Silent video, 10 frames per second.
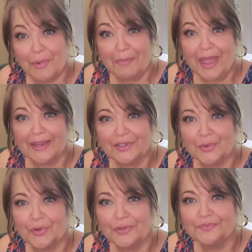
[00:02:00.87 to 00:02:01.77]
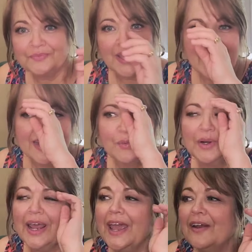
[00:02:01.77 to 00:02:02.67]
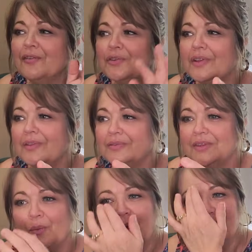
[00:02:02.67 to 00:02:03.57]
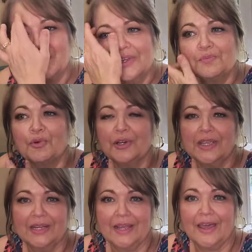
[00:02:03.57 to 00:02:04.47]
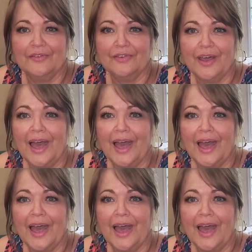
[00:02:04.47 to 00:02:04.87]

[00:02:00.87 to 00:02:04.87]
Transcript: my back door, and whenever the weather is pretty enough,